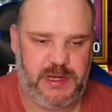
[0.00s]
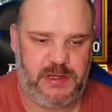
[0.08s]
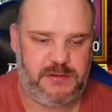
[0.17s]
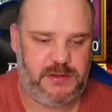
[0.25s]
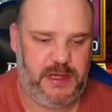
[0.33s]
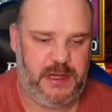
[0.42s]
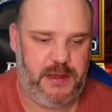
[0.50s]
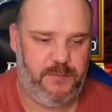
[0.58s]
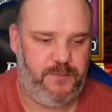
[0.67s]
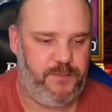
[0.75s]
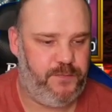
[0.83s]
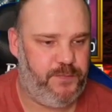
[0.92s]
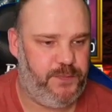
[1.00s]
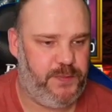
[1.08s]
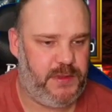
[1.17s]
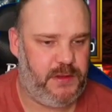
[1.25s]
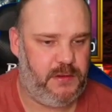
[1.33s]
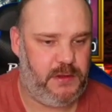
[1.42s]
you know.
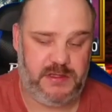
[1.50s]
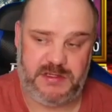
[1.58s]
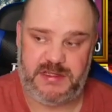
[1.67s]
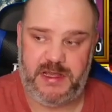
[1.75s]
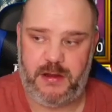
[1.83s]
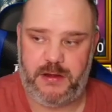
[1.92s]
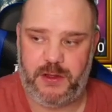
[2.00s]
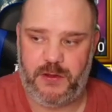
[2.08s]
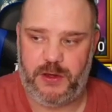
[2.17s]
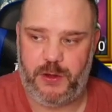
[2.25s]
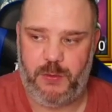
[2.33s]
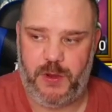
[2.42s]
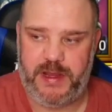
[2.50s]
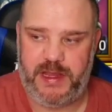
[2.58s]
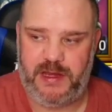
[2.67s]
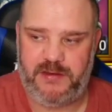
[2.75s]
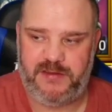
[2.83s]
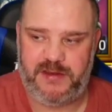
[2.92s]
As I say, I only got the new
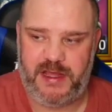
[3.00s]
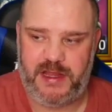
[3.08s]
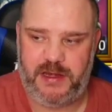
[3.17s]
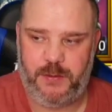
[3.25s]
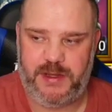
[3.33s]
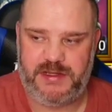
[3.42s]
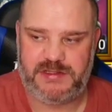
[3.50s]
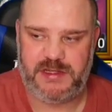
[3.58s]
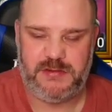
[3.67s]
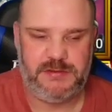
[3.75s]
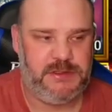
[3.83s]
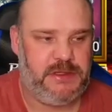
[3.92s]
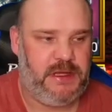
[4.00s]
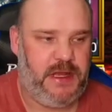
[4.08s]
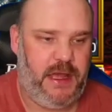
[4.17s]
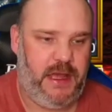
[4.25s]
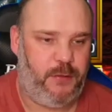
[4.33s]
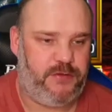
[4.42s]
mic in today anyway, so
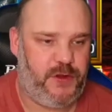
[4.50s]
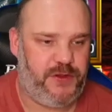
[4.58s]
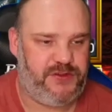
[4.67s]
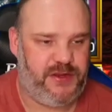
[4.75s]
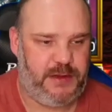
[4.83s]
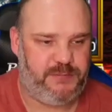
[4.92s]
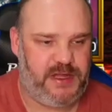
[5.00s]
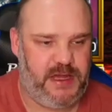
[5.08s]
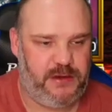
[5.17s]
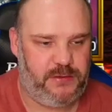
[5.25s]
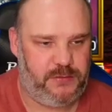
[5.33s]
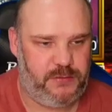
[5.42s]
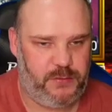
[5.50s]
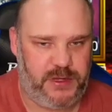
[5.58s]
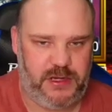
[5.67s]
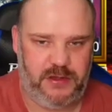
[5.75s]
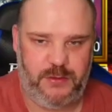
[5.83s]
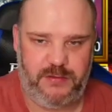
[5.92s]
we've got the setup done. We're
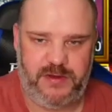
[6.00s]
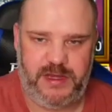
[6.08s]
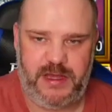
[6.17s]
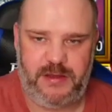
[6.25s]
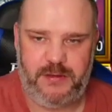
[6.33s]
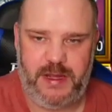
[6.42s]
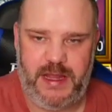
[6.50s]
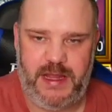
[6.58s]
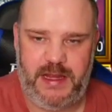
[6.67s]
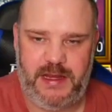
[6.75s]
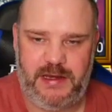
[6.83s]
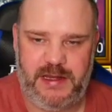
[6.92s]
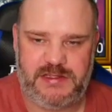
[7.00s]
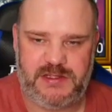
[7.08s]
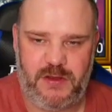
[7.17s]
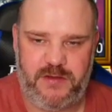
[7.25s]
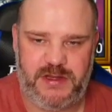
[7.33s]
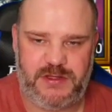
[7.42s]
going to do a video and let's
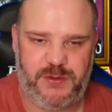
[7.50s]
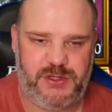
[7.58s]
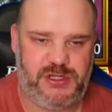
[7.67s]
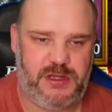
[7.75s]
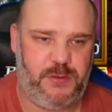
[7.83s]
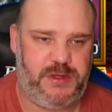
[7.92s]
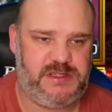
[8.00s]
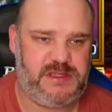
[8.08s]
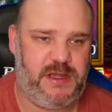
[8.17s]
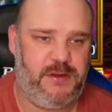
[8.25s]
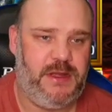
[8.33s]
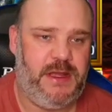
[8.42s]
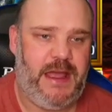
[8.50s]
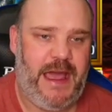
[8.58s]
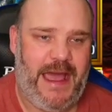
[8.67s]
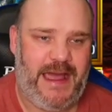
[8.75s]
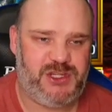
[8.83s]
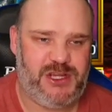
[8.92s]
dive into it, shall we? So
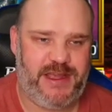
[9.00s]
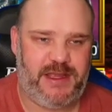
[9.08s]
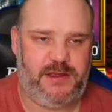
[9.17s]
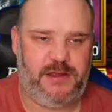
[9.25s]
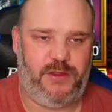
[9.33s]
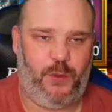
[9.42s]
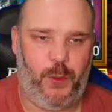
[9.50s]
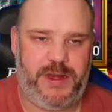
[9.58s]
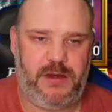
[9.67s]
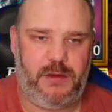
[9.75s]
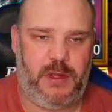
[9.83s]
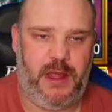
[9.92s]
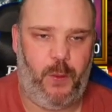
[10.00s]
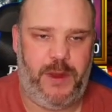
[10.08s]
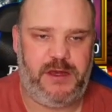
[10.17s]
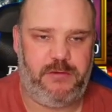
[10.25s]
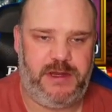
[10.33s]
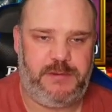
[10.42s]
Achak The
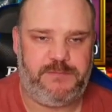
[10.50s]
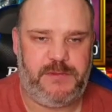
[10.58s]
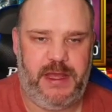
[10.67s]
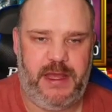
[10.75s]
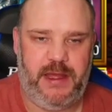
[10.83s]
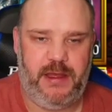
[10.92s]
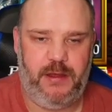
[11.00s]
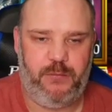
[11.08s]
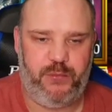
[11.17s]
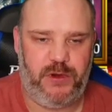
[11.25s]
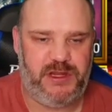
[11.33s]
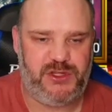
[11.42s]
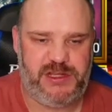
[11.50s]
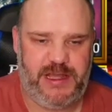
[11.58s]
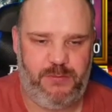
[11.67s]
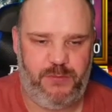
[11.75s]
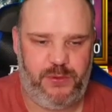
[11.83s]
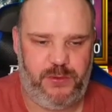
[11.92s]
Wendarin, brilliant
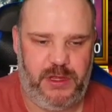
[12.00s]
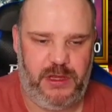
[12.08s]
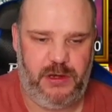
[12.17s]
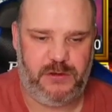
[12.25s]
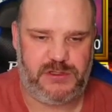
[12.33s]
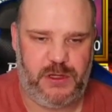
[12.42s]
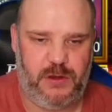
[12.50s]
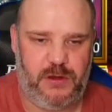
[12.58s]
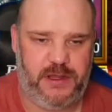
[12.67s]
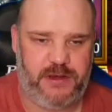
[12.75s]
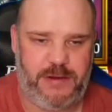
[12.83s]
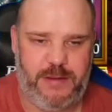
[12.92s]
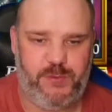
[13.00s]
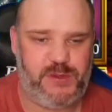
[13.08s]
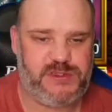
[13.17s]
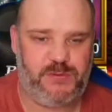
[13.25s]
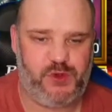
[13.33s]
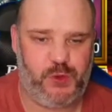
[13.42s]
champ, looks a lot like
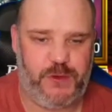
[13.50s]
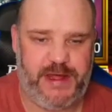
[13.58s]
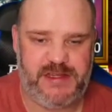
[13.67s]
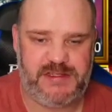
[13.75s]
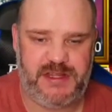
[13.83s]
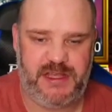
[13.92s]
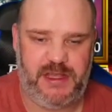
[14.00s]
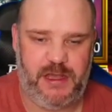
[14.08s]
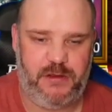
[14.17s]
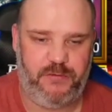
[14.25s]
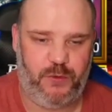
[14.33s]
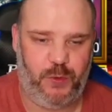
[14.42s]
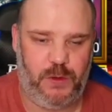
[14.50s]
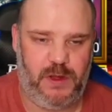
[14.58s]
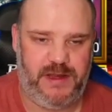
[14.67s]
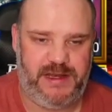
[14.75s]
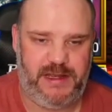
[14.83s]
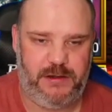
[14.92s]
Krampus. I'm sure that's the overall
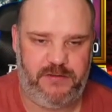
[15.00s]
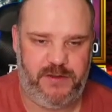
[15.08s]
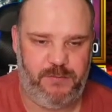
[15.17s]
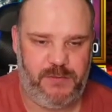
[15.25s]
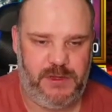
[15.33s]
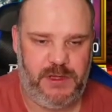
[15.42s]
idea of him.